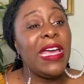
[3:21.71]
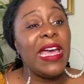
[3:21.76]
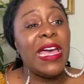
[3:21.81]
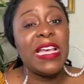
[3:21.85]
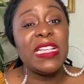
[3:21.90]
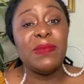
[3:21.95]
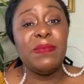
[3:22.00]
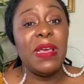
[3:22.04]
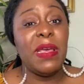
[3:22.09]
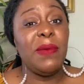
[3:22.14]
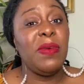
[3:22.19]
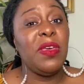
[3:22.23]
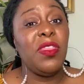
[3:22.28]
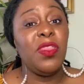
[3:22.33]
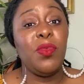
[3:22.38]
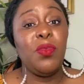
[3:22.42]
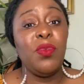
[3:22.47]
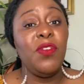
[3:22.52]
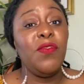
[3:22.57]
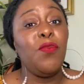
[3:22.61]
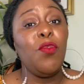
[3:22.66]
as maybe
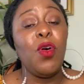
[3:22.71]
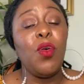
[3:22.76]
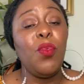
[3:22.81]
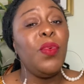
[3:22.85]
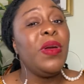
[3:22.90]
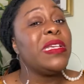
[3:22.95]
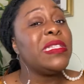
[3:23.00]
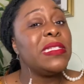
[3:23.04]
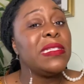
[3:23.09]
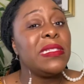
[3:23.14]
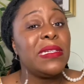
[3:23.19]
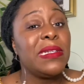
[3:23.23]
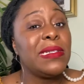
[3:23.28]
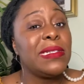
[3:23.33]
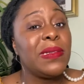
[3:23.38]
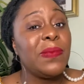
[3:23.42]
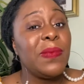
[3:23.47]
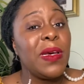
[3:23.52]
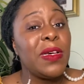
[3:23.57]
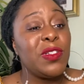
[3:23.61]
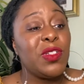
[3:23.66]
3-4 weeks into the
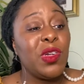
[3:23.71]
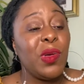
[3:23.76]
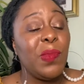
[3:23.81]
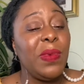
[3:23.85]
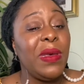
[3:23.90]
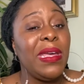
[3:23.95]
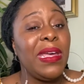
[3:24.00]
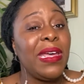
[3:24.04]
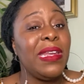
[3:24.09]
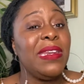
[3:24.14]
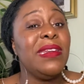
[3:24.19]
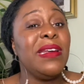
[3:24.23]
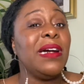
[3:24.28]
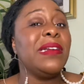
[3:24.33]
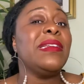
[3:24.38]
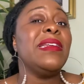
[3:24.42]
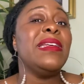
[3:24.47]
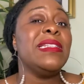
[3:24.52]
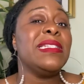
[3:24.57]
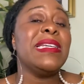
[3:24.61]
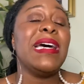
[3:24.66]
semester being
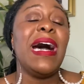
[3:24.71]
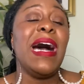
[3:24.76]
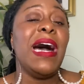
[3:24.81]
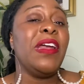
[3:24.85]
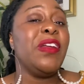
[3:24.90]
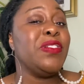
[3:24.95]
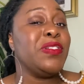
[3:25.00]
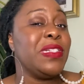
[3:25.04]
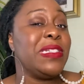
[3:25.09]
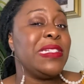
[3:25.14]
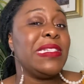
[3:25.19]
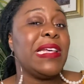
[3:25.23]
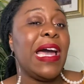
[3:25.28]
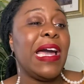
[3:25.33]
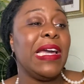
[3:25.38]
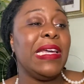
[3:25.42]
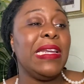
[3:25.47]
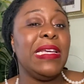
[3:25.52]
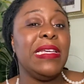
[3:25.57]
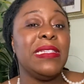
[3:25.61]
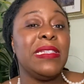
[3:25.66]
inducted into honor
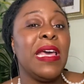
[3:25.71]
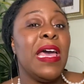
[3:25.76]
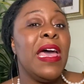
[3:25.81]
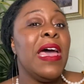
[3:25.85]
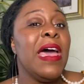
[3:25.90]
societies